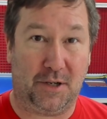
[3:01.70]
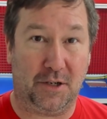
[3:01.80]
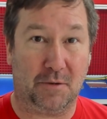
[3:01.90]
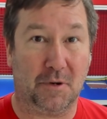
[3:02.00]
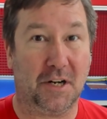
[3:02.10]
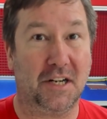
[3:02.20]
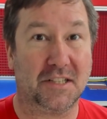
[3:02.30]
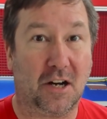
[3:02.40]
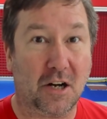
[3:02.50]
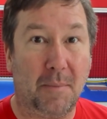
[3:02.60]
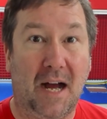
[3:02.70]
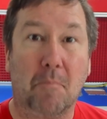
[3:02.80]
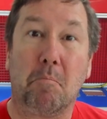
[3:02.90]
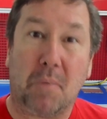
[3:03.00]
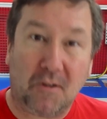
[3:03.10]
building, we're going to talk
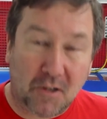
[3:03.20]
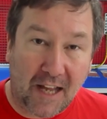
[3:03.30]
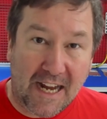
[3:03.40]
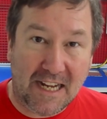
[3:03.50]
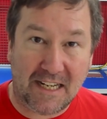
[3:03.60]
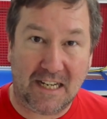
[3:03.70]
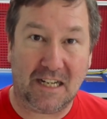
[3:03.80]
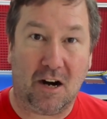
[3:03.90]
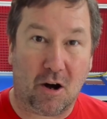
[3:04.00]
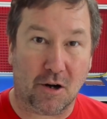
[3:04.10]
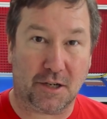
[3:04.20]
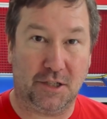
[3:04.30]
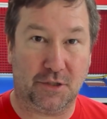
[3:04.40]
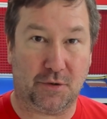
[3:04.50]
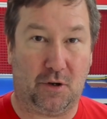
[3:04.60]
about planning our
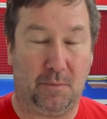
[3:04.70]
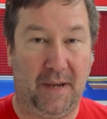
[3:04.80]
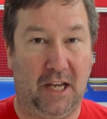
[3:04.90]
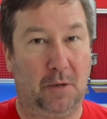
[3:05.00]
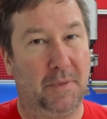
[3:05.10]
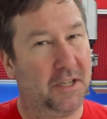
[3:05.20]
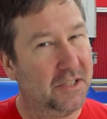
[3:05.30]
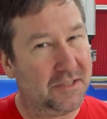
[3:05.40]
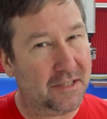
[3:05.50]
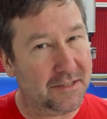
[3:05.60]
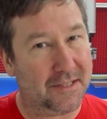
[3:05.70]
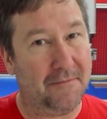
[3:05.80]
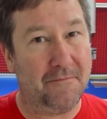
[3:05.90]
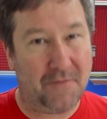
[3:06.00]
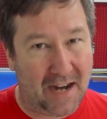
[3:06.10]
control panel, because there's
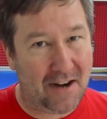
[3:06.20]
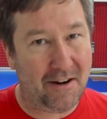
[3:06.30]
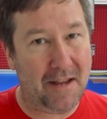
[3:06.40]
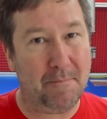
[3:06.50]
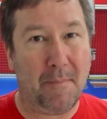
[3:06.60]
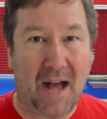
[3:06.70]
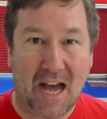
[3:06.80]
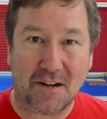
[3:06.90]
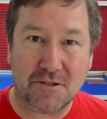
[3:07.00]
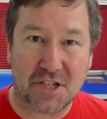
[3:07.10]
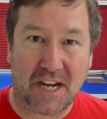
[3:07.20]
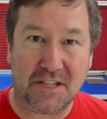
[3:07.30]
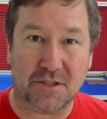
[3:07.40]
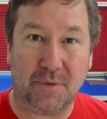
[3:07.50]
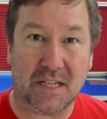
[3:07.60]
some very minor
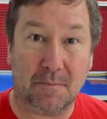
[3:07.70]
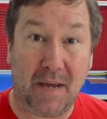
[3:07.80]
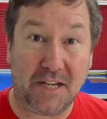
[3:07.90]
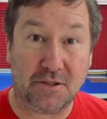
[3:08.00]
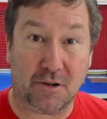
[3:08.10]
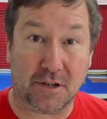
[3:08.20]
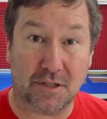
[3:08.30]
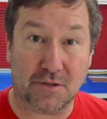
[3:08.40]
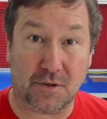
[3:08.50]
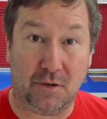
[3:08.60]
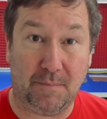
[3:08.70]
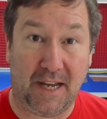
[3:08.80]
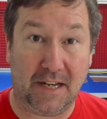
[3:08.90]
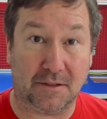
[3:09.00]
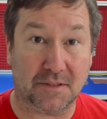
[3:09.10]
changes we can make to our control
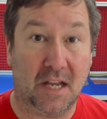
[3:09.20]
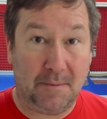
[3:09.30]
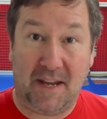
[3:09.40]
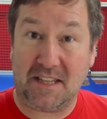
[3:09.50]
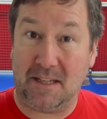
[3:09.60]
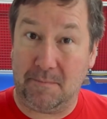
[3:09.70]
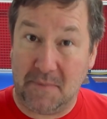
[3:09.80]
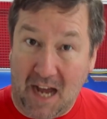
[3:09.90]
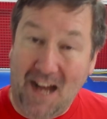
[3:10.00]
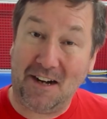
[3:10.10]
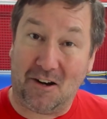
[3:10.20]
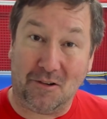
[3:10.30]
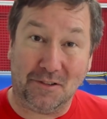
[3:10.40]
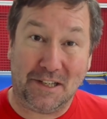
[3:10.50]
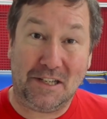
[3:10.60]
panels to make them not
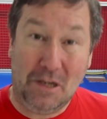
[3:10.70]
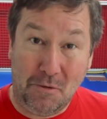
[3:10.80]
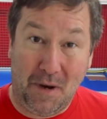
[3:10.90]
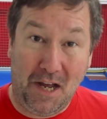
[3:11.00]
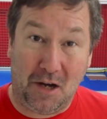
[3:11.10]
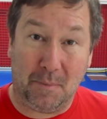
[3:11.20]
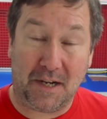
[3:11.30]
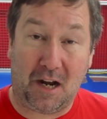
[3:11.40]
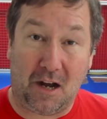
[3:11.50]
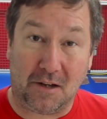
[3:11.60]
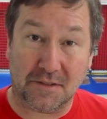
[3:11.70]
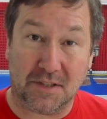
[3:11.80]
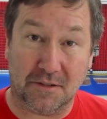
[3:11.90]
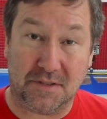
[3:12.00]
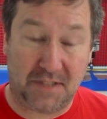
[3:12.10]
only UL, but
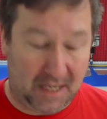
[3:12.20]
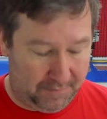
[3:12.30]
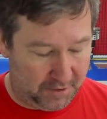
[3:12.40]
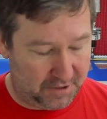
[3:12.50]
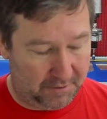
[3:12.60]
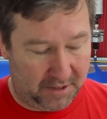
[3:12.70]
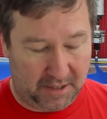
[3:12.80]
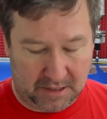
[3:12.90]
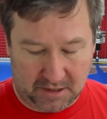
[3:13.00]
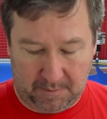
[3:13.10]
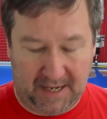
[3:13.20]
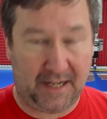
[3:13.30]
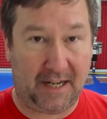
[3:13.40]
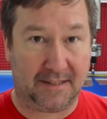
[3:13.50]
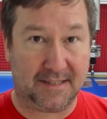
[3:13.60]
also safer. So we're going to talk
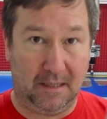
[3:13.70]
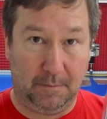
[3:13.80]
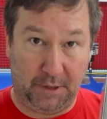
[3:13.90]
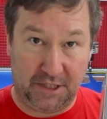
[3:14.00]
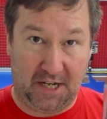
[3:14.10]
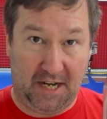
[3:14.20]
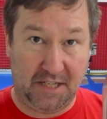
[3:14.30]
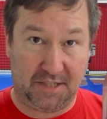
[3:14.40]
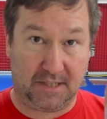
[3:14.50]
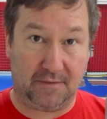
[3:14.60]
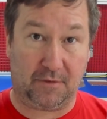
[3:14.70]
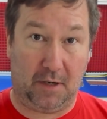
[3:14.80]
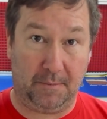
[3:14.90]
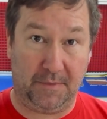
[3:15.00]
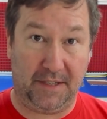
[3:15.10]
about how simply changing
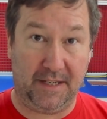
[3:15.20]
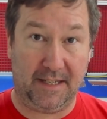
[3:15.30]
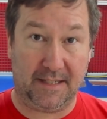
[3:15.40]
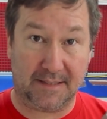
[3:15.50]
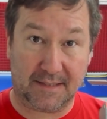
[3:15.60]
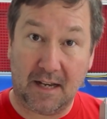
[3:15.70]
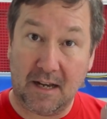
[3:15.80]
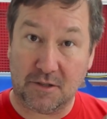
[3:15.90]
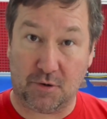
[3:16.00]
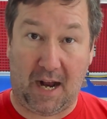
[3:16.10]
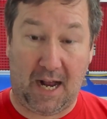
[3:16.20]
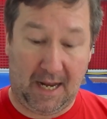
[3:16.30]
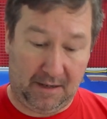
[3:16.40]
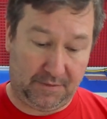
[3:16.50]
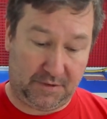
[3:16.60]
from this
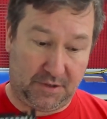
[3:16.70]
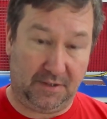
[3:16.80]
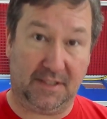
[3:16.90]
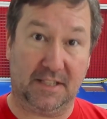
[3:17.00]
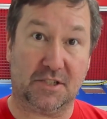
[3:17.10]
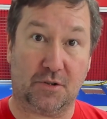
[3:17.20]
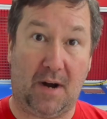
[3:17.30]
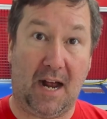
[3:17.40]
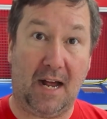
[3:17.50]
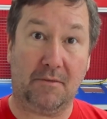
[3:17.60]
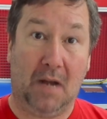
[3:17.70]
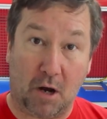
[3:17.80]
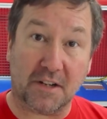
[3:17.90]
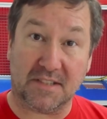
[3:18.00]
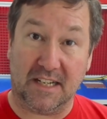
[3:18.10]
drive to this drive
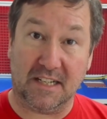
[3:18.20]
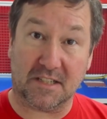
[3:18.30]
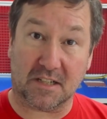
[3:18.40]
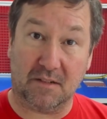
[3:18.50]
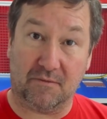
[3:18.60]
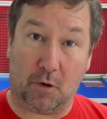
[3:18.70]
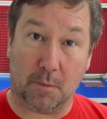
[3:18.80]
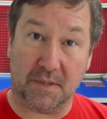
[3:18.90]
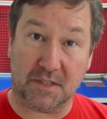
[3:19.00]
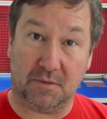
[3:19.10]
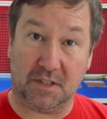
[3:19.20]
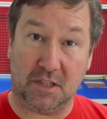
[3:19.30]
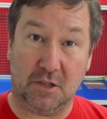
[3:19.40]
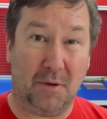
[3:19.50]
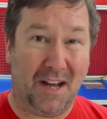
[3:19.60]
brought us into conformance
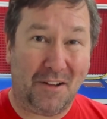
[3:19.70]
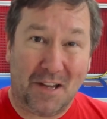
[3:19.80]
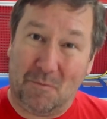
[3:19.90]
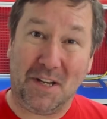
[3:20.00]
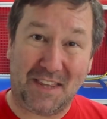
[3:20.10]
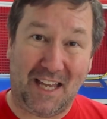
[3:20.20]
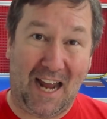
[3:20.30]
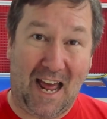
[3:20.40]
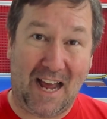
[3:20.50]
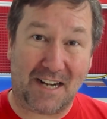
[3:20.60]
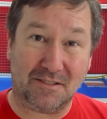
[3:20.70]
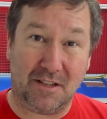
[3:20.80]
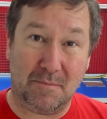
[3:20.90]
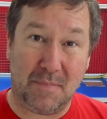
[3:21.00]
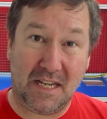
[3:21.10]
with UL and what that
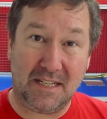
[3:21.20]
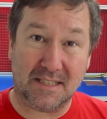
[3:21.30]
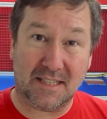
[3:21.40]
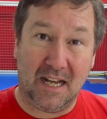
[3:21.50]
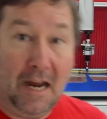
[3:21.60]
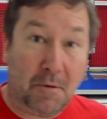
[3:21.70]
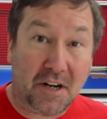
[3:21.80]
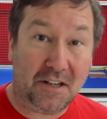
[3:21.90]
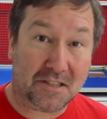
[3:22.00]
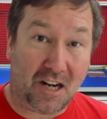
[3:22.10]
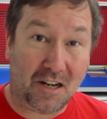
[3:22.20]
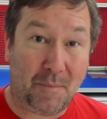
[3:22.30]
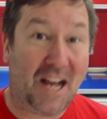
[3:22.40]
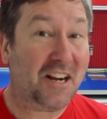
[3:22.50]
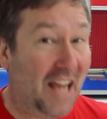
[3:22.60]
actually means. And we're going to talk
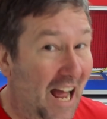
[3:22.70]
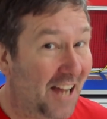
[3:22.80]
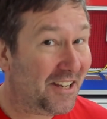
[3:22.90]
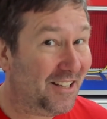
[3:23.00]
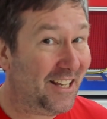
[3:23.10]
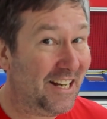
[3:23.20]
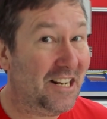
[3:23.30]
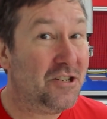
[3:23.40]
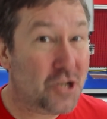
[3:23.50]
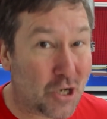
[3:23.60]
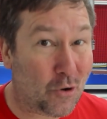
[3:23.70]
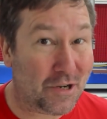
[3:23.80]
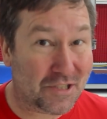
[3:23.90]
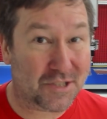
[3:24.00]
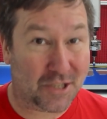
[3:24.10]
about calculating
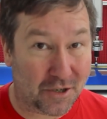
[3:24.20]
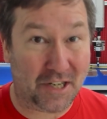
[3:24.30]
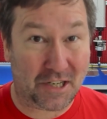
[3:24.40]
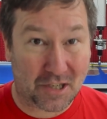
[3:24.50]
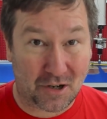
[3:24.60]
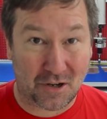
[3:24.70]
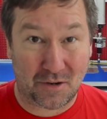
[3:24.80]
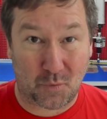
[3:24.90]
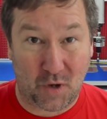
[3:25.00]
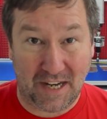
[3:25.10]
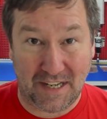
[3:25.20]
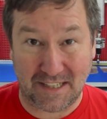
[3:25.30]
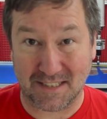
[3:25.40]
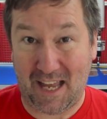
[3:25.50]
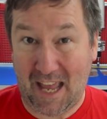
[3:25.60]
short circuit current ratings.